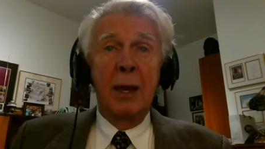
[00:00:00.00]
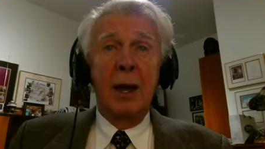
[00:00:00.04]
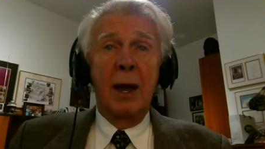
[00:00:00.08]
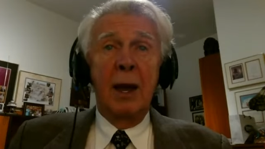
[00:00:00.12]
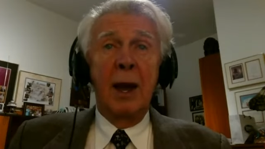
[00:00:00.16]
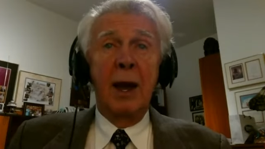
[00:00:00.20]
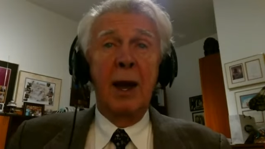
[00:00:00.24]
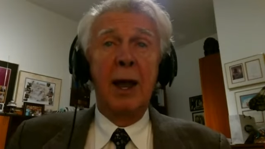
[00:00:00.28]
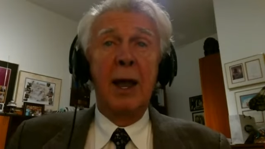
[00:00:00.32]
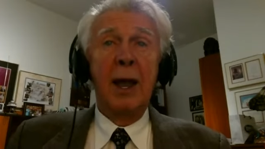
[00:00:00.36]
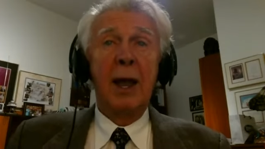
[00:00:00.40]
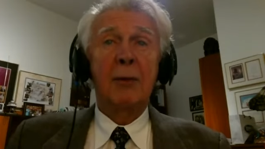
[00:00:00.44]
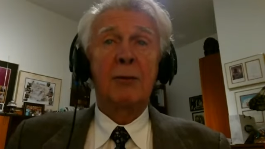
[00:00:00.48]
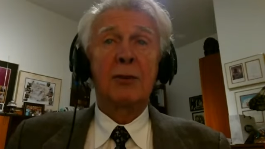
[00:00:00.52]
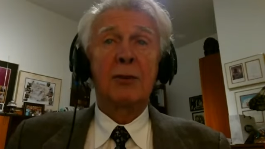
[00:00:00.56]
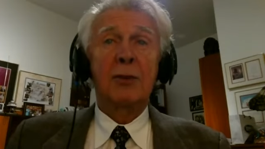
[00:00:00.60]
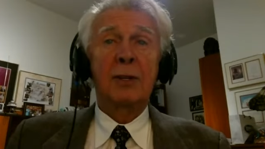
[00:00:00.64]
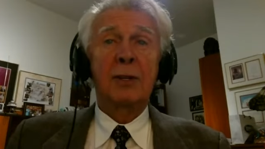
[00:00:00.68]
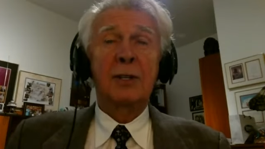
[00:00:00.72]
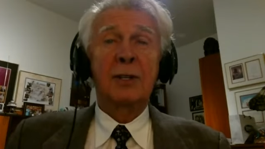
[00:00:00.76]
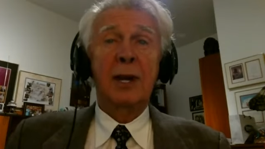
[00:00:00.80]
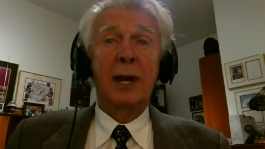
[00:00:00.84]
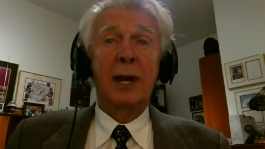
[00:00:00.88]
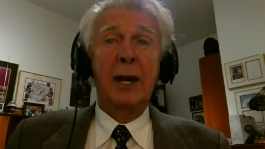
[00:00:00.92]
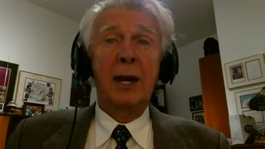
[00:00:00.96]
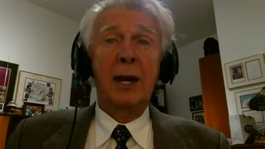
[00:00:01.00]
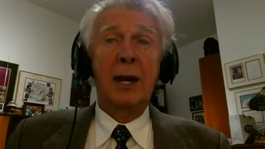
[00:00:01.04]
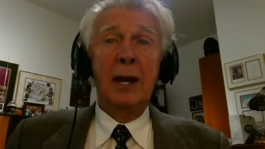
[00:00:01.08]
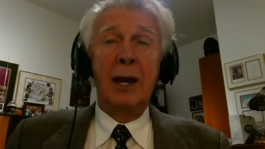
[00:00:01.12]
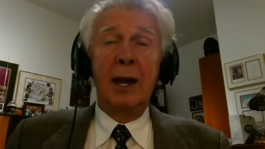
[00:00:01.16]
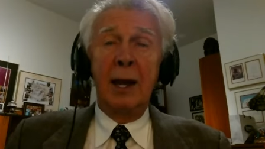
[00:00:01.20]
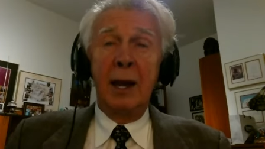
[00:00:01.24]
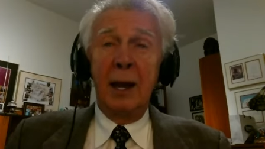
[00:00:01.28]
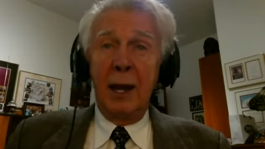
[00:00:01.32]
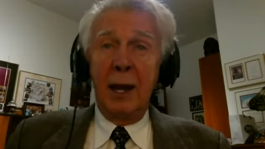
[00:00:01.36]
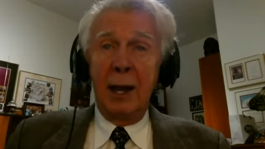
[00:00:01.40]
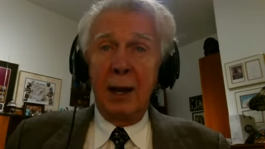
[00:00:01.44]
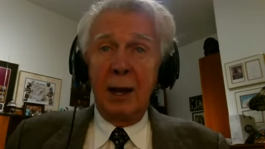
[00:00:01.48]
I have to say,
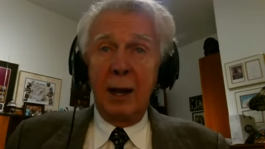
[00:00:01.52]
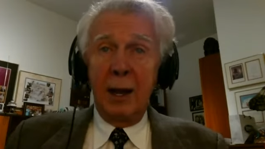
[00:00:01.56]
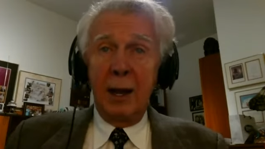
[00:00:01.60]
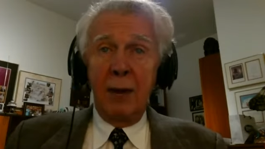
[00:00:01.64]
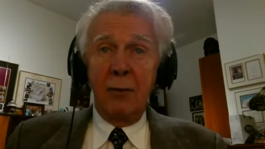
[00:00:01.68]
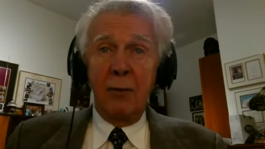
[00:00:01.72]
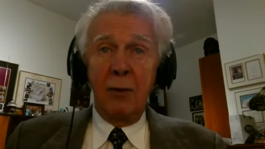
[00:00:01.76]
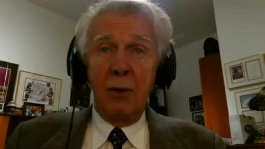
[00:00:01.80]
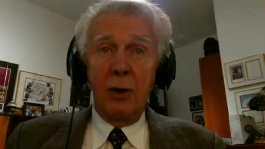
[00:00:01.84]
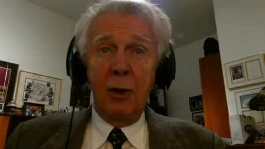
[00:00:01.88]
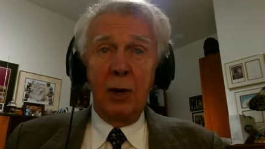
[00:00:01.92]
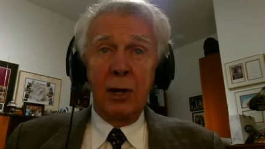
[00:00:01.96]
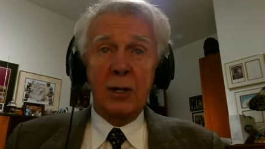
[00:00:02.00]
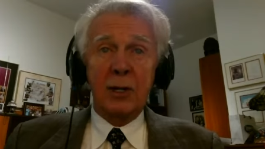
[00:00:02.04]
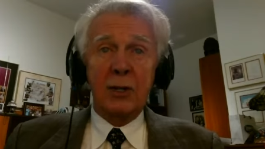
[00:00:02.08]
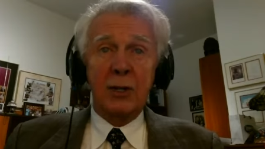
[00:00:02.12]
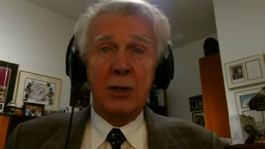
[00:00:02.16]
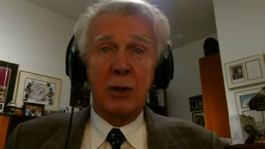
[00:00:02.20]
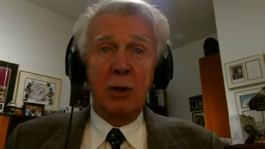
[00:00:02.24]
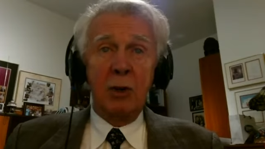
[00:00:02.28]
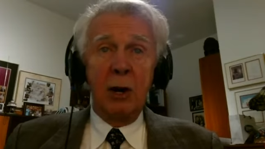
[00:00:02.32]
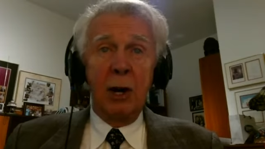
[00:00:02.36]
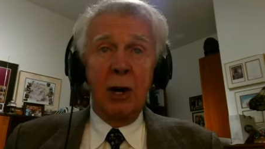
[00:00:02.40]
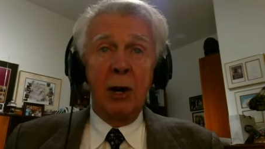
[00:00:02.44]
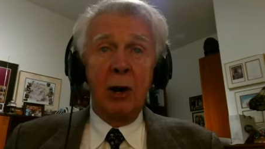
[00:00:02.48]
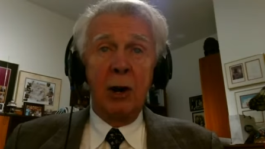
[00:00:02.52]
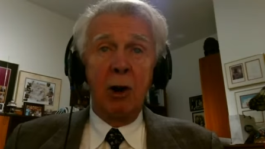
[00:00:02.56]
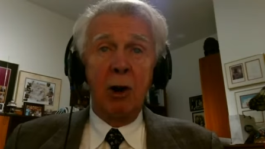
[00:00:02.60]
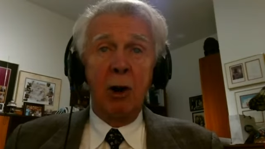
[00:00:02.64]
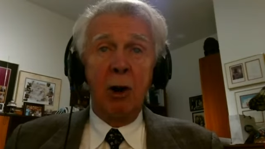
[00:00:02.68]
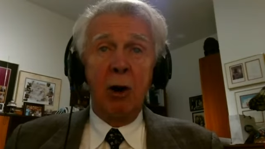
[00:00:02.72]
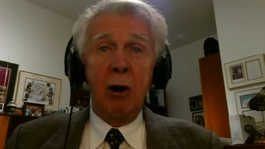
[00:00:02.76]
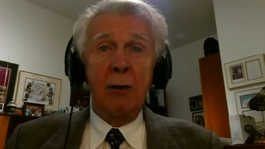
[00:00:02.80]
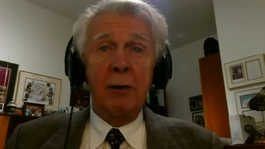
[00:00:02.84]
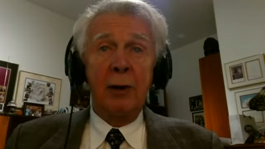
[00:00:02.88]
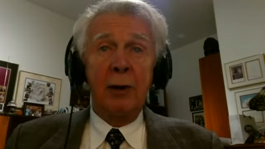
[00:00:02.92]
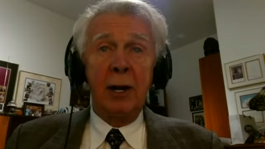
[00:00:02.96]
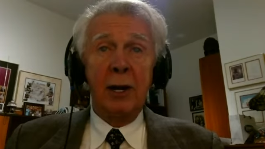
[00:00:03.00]
and every listener in our
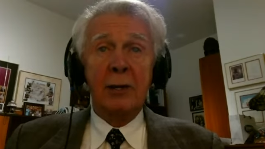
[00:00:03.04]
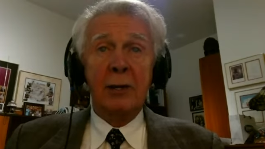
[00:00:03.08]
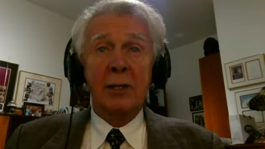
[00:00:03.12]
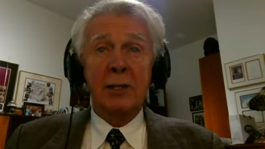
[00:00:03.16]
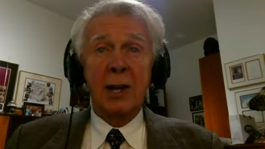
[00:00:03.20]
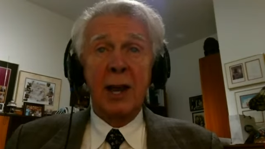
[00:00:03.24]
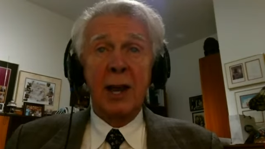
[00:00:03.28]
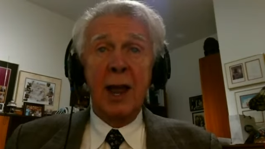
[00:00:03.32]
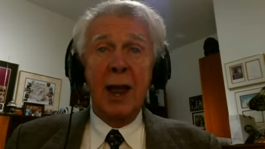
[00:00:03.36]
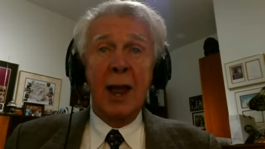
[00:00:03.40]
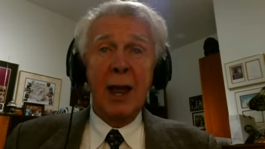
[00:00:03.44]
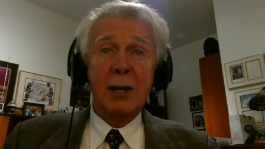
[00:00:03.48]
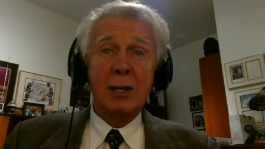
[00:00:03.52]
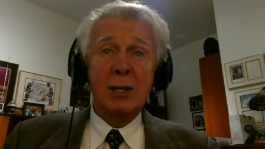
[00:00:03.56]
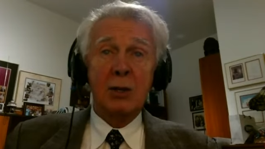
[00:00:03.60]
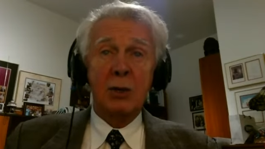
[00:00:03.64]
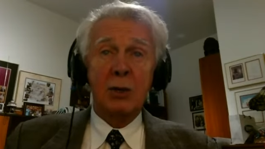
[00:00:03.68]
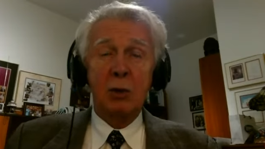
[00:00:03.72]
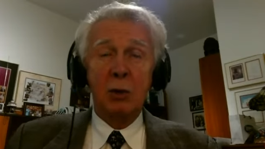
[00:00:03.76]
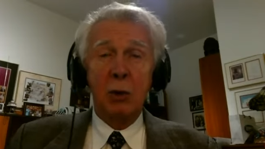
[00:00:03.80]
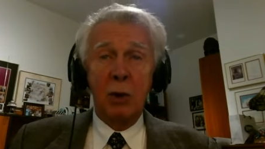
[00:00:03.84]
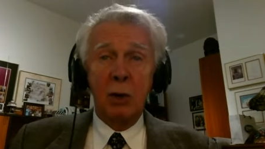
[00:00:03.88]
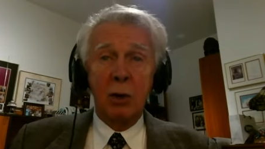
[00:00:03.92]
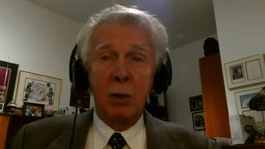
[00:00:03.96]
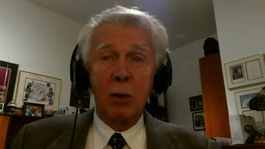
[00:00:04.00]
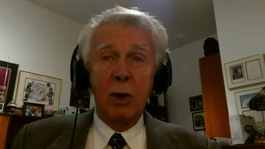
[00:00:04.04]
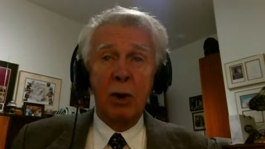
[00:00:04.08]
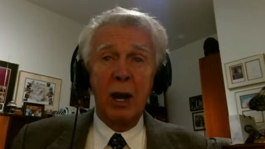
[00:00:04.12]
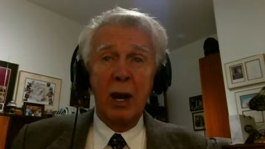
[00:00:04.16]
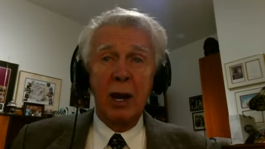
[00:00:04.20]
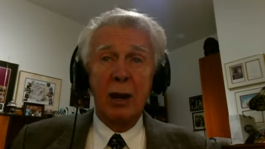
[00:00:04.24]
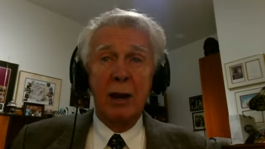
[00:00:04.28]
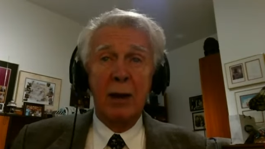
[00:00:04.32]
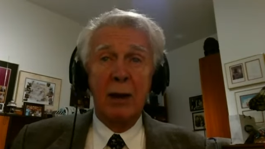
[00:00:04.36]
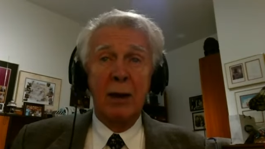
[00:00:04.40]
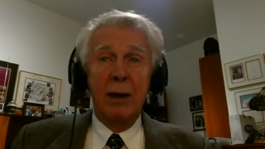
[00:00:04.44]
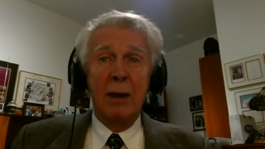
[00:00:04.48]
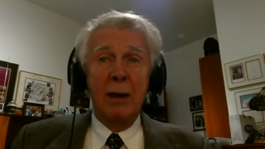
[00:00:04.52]
audience has to
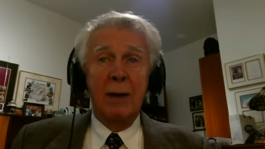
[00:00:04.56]
agree,